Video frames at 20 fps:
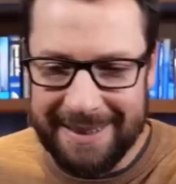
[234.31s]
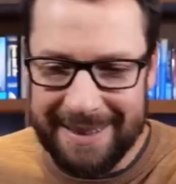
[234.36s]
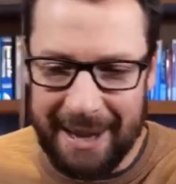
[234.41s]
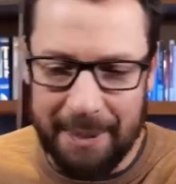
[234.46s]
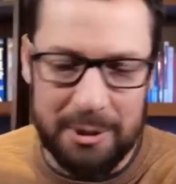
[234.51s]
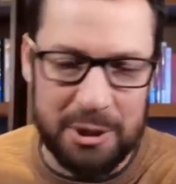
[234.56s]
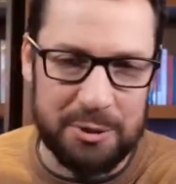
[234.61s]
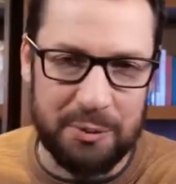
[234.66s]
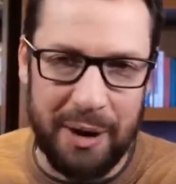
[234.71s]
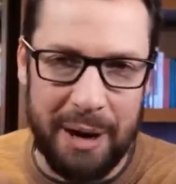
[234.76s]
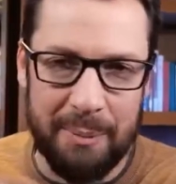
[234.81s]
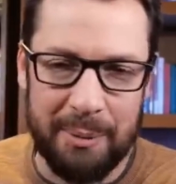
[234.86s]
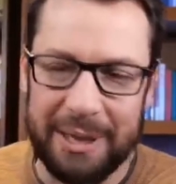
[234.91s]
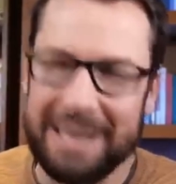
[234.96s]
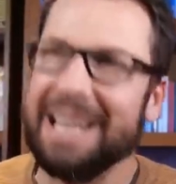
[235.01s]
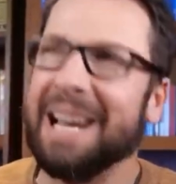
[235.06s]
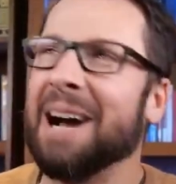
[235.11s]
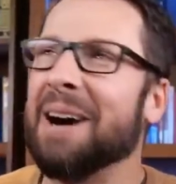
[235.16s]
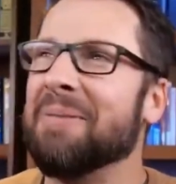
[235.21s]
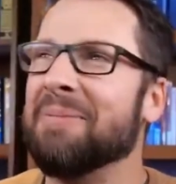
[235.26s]
I'm just
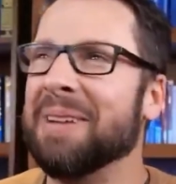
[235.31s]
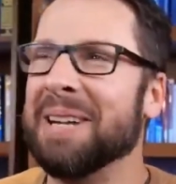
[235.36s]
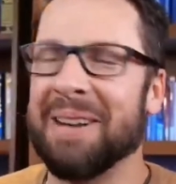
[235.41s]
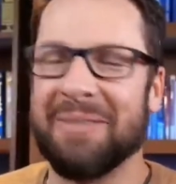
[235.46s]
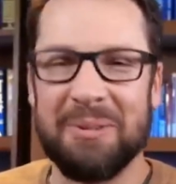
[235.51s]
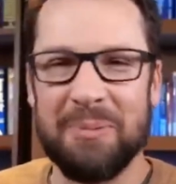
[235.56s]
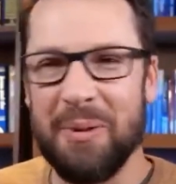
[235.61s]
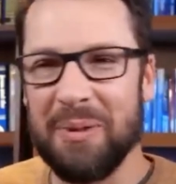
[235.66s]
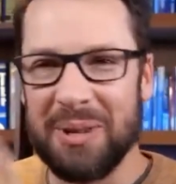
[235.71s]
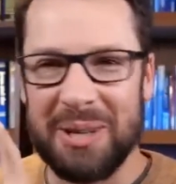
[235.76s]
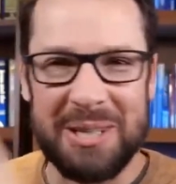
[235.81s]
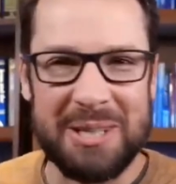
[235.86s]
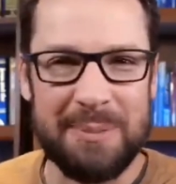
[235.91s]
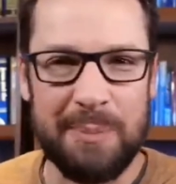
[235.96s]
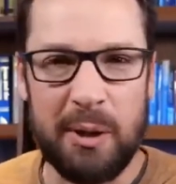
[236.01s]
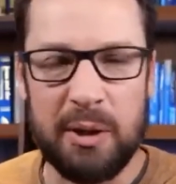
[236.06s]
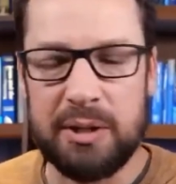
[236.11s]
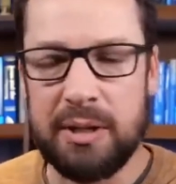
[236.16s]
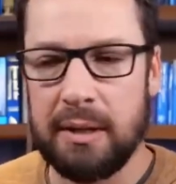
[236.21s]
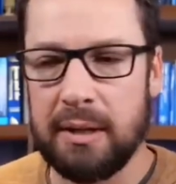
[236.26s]
rambling now, but you have to move to the
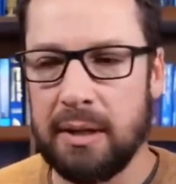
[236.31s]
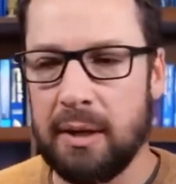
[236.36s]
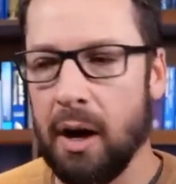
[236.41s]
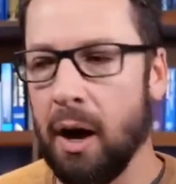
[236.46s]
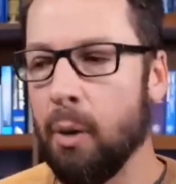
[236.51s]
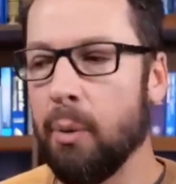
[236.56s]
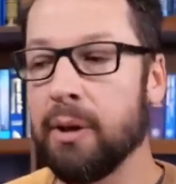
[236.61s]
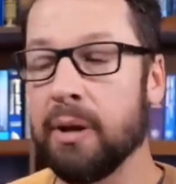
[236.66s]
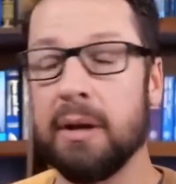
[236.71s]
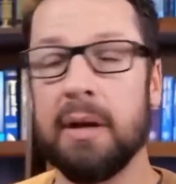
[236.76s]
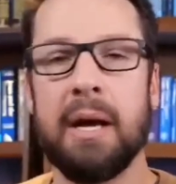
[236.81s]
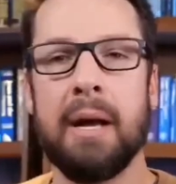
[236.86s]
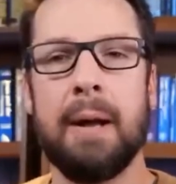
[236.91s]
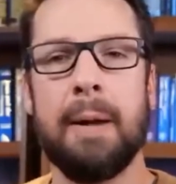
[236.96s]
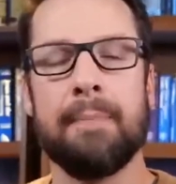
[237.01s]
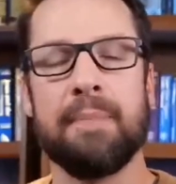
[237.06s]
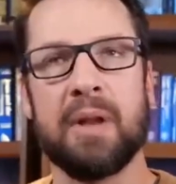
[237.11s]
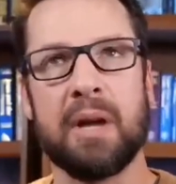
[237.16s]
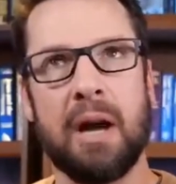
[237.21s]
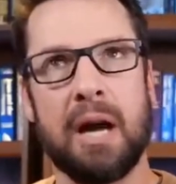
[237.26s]
conspiracy theory. Oh, well, the,
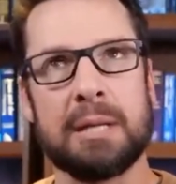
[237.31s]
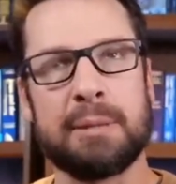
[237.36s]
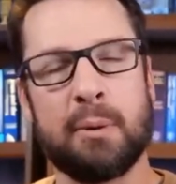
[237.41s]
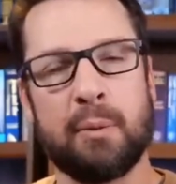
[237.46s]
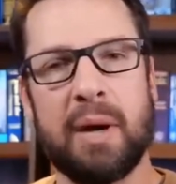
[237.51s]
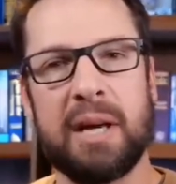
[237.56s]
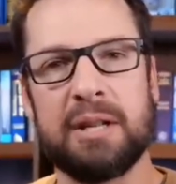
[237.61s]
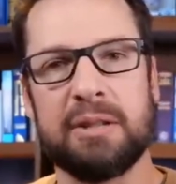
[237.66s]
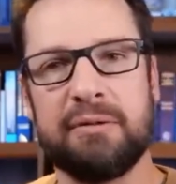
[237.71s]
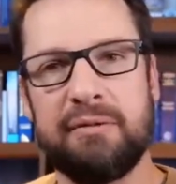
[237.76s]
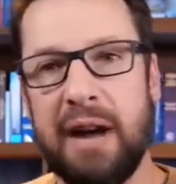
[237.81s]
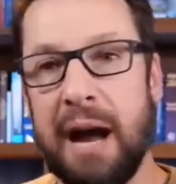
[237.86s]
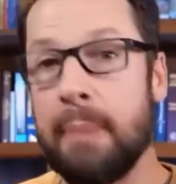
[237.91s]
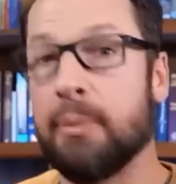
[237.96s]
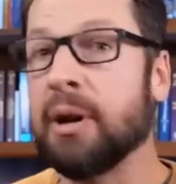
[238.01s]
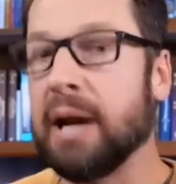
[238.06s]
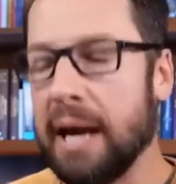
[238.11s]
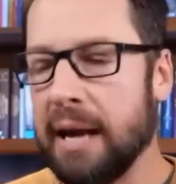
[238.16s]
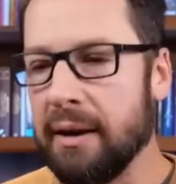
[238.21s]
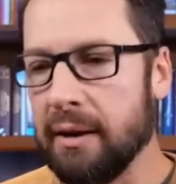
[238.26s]
the gospel writers
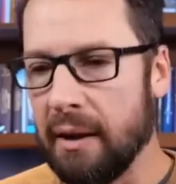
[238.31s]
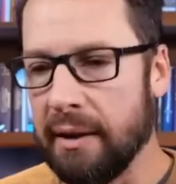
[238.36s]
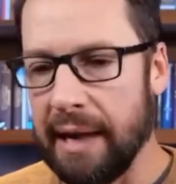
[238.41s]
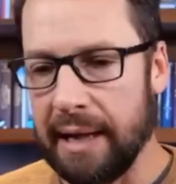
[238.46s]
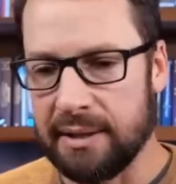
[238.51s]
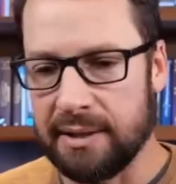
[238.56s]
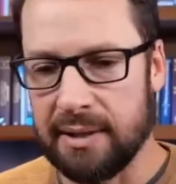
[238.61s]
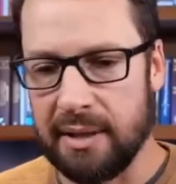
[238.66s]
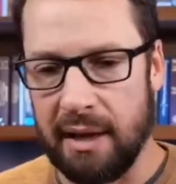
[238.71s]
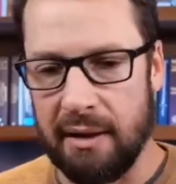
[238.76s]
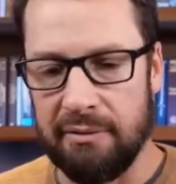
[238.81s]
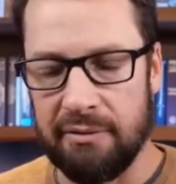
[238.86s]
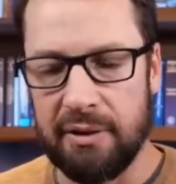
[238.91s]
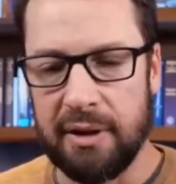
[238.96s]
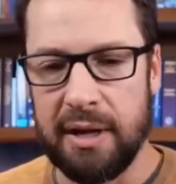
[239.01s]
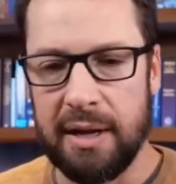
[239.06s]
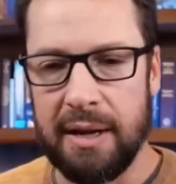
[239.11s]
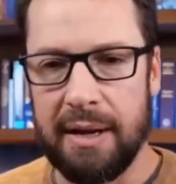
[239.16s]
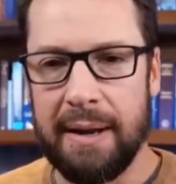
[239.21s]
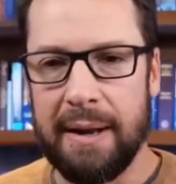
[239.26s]
fabricated all that stuff.
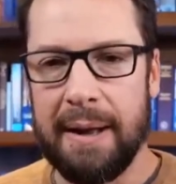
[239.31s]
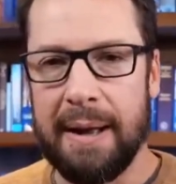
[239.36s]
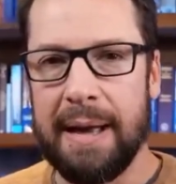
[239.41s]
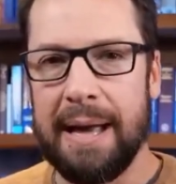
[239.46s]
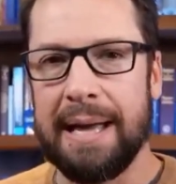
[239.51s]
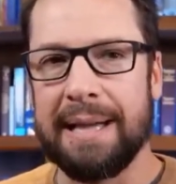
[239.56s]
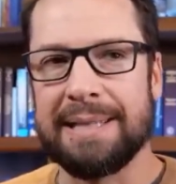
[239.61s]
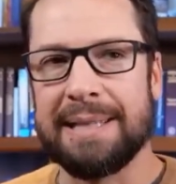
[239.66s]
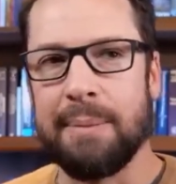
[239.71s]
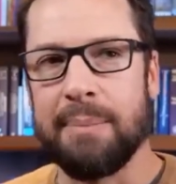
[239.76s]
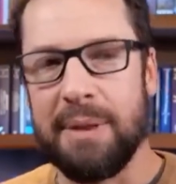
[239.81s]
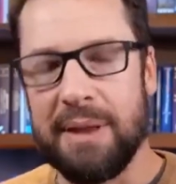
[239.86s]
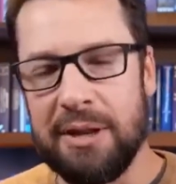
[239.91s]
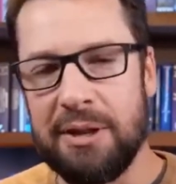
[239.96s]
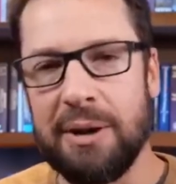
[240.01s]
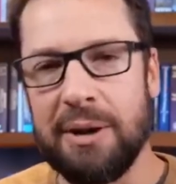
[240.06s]
Except then you